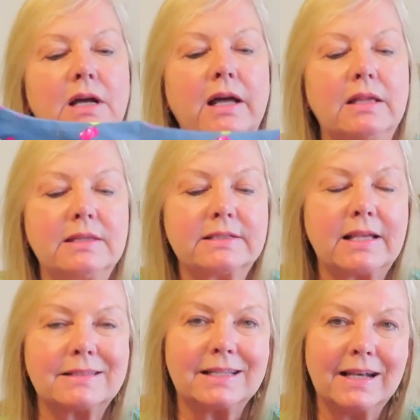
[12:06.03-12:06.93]
And this
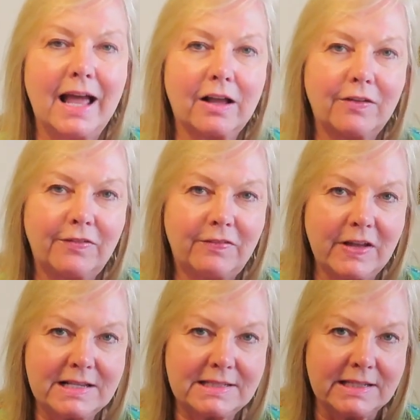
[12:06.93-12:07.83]
has a neck
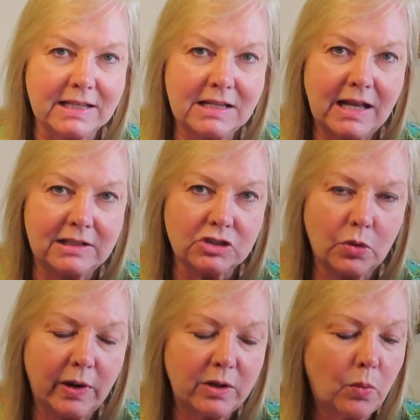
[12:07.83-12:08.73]
facing, and it's
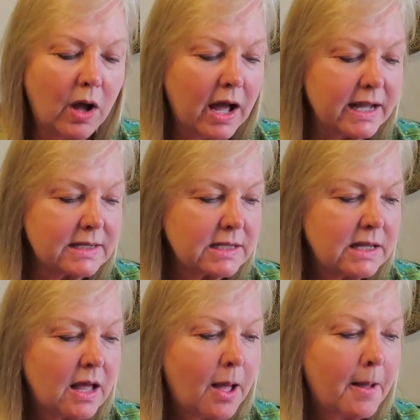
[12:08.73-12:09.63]
quite wide.
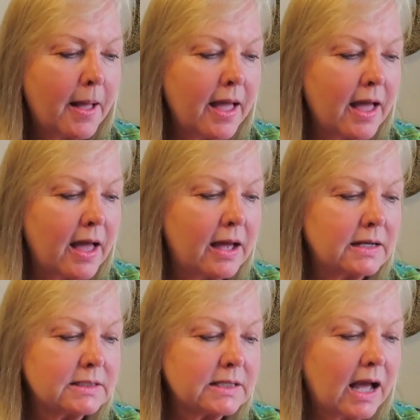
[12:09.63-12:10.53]

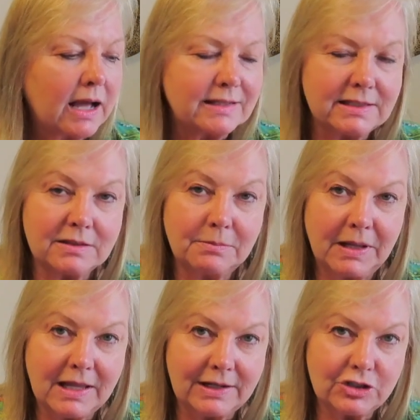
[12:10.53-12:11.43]
And I didn't
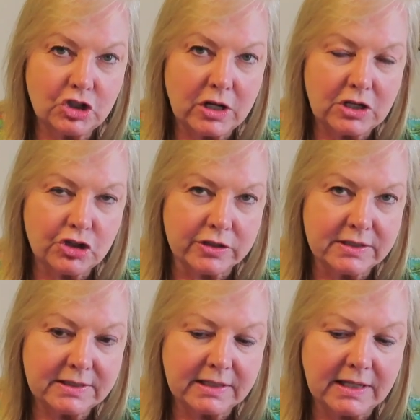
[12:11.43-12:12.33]
make any
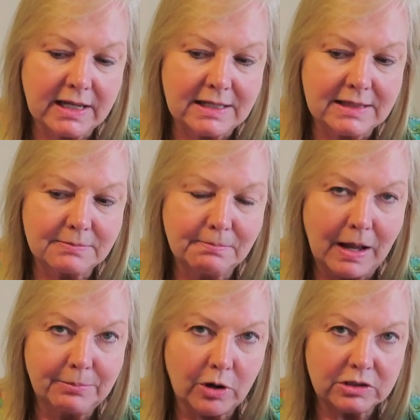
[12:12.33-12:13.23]
changes, and
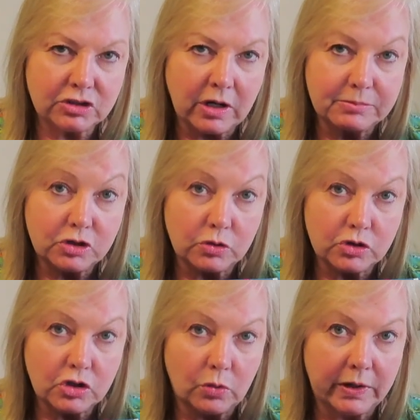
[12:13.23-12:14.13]
my bra straps don't
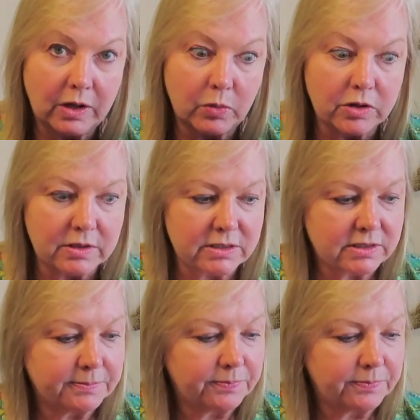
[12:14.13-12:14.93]
show when I wear this.